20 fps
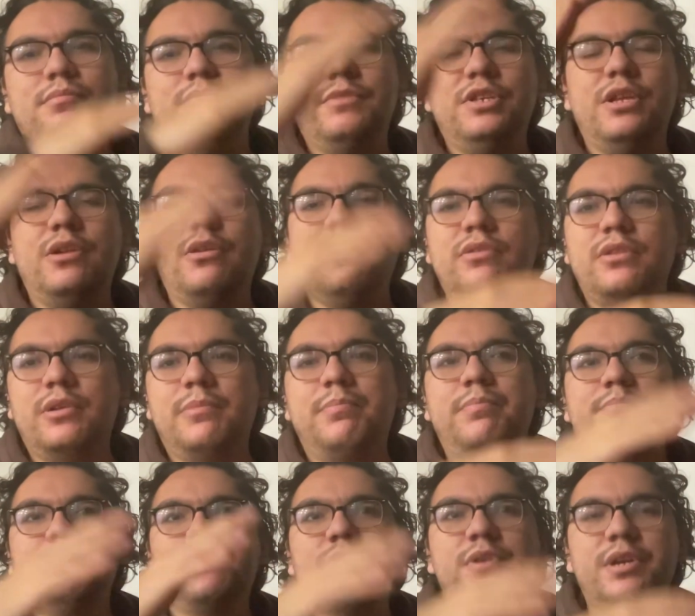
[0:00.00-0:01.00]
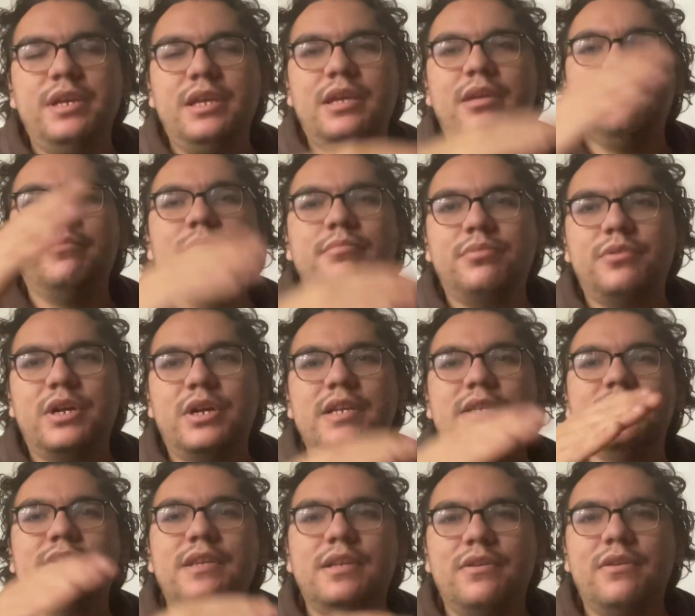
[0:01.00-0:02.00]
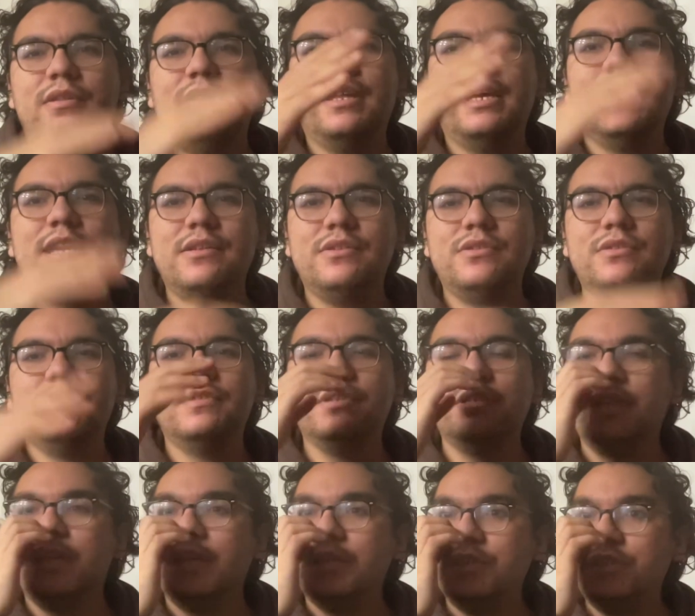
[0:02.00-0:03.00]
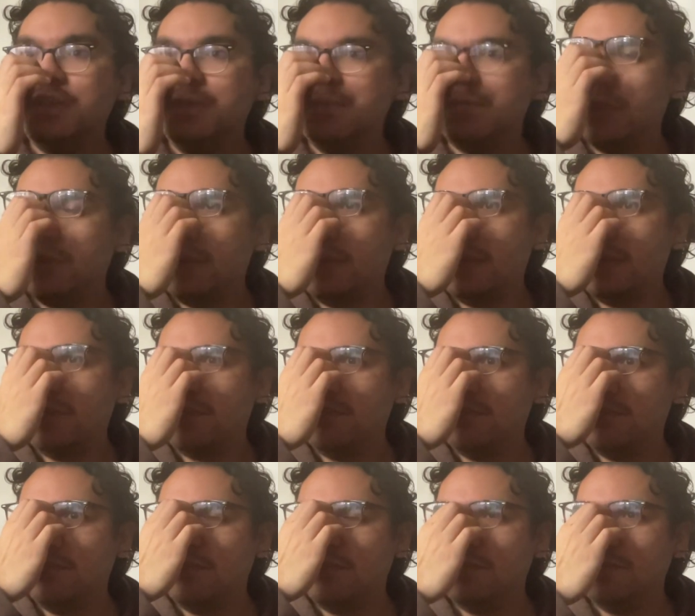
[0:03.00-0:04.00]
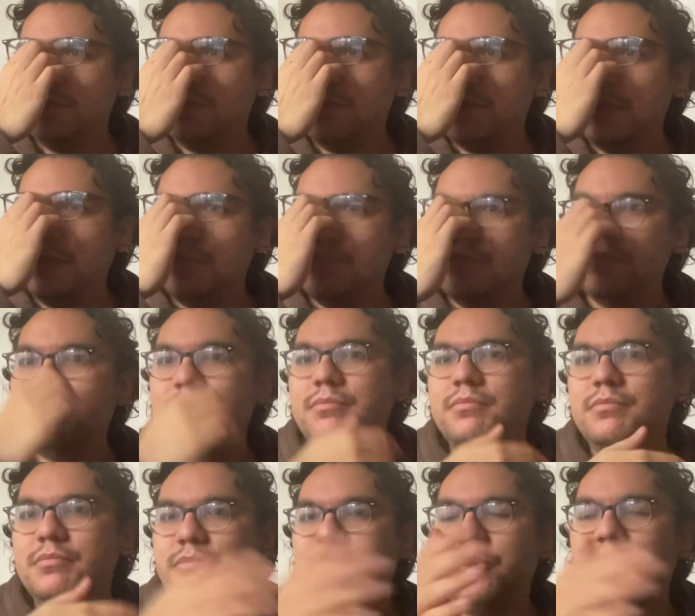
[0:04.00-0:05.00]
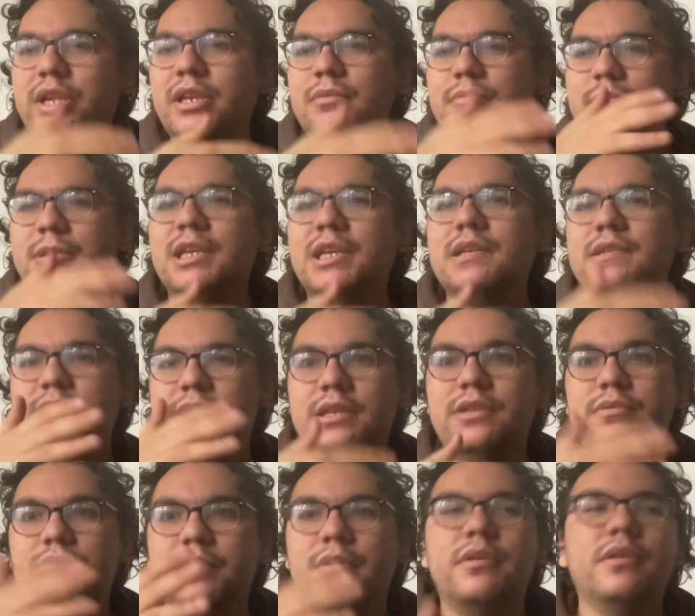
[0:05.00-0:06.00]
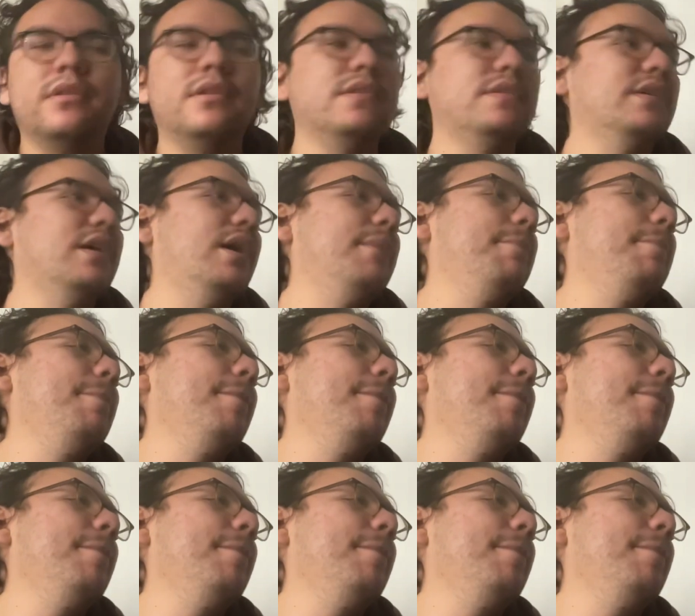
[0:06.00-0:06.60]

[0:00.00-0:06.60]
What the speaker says: their printing press and all that, so it's a lot cheaper and for them to print because they do it all the time.